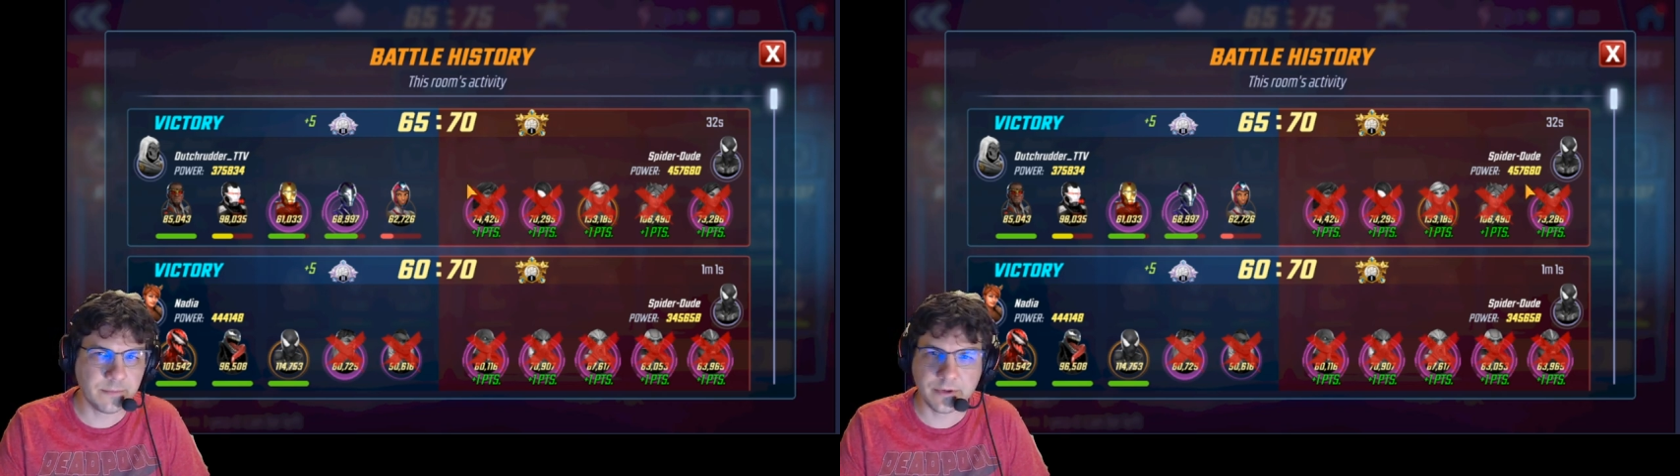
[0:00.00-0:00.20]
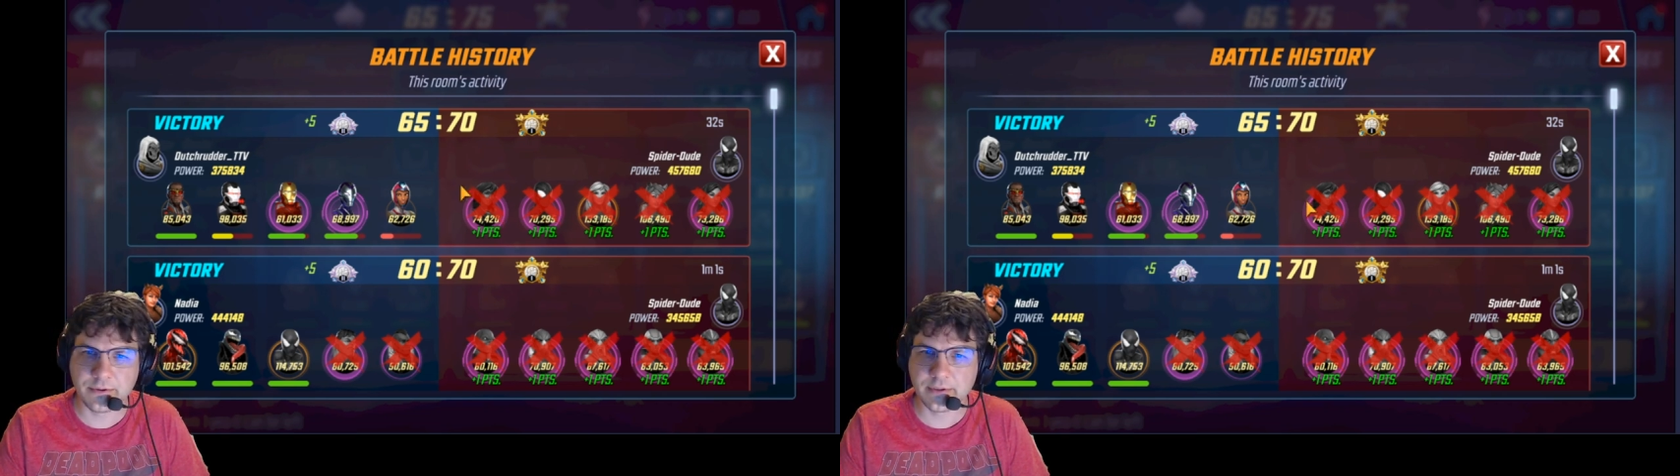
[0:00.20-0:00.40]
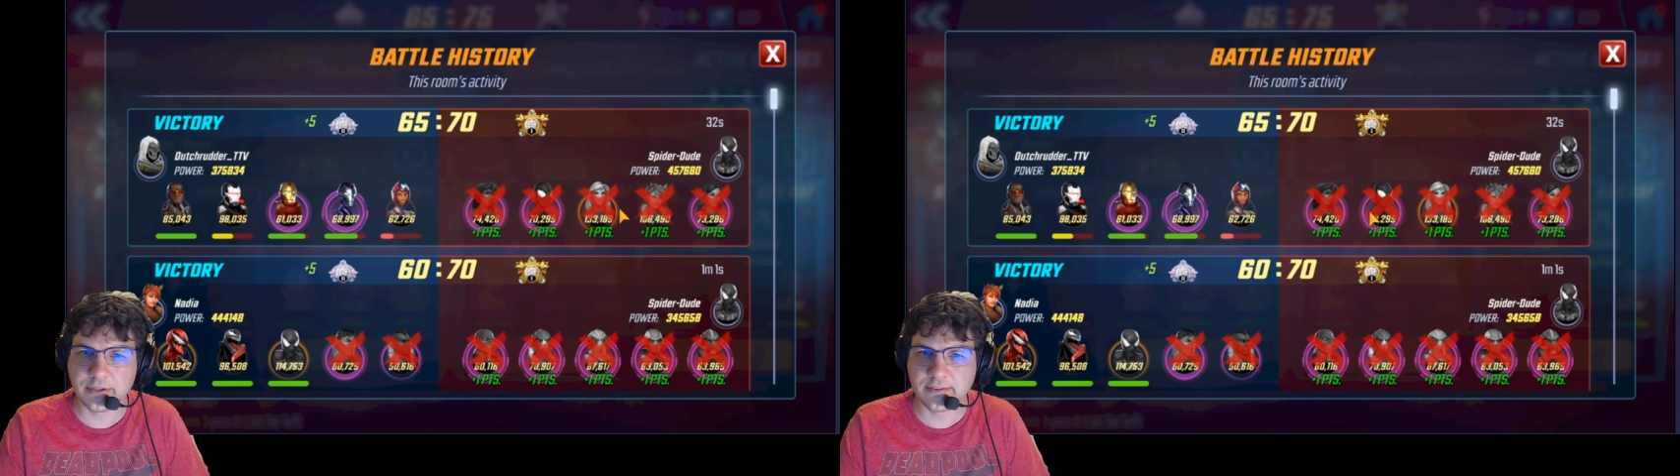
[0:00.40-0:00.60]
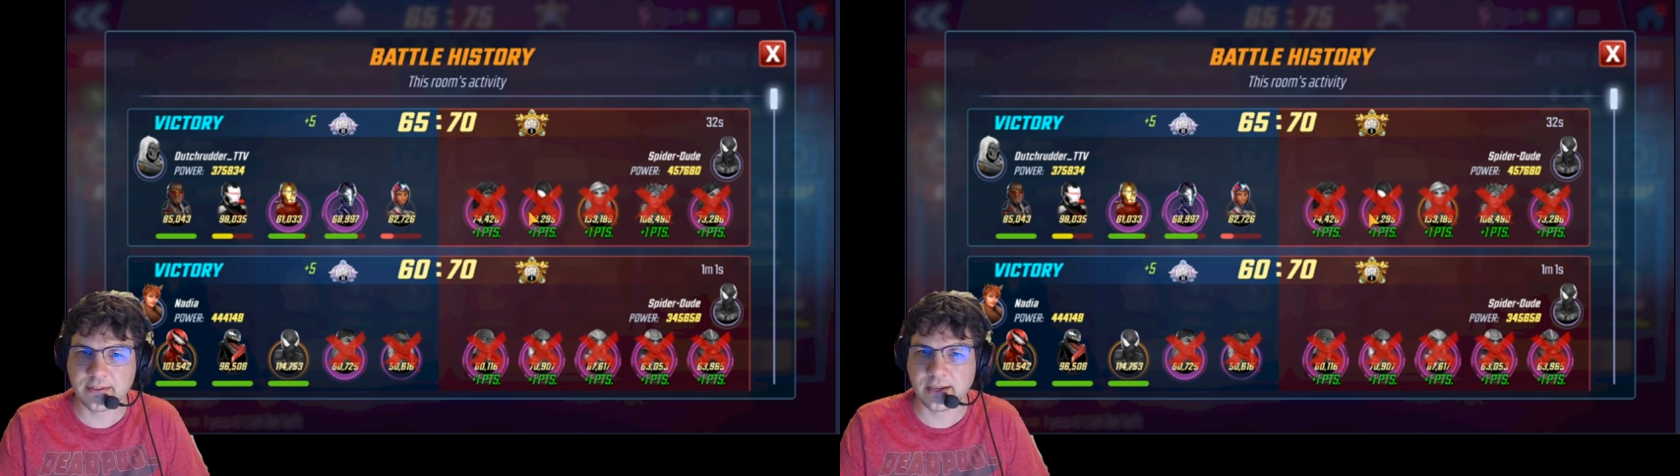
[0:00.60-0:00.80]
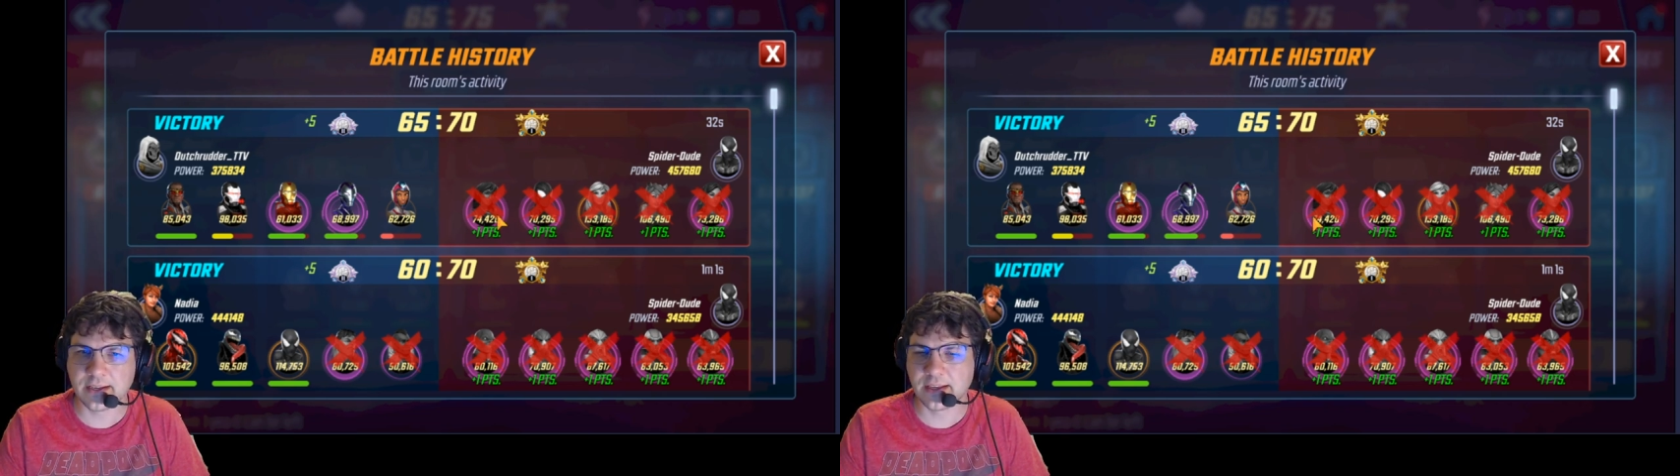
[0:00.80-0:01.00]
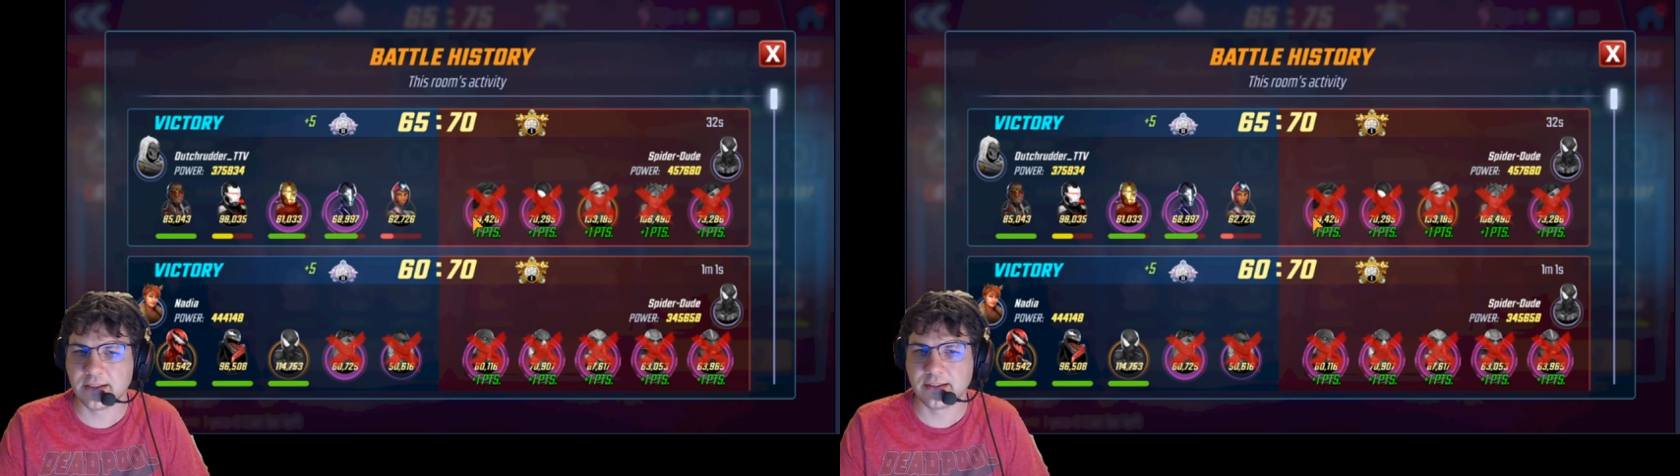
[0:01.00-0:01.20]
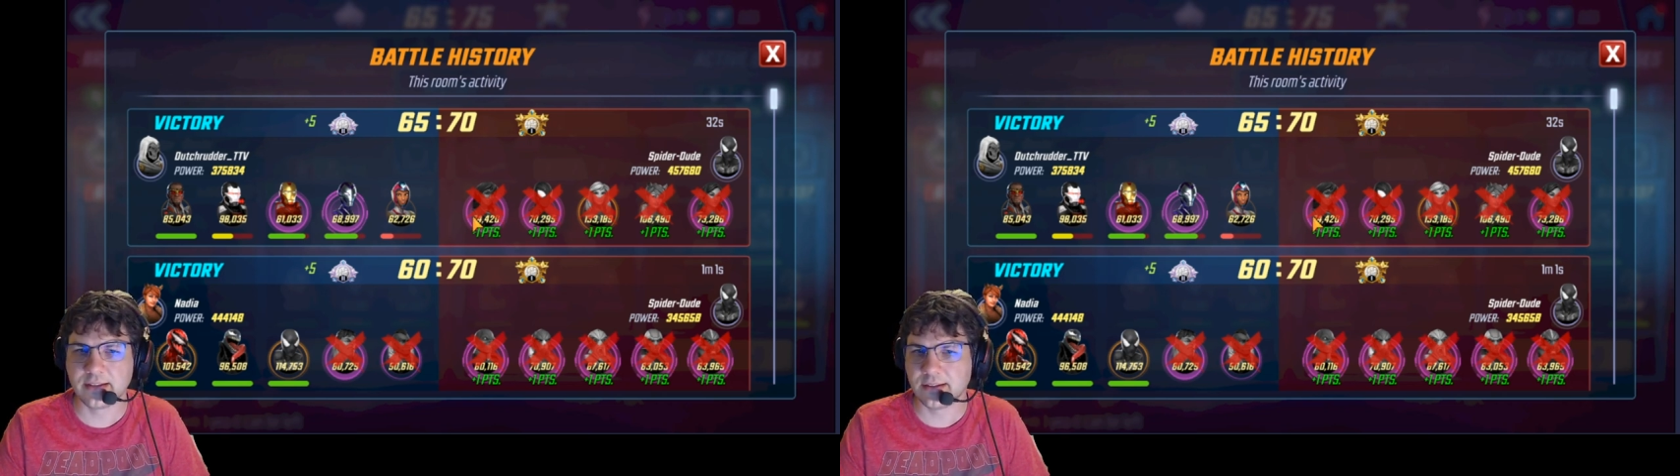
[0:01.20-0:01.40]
when doing this attack, and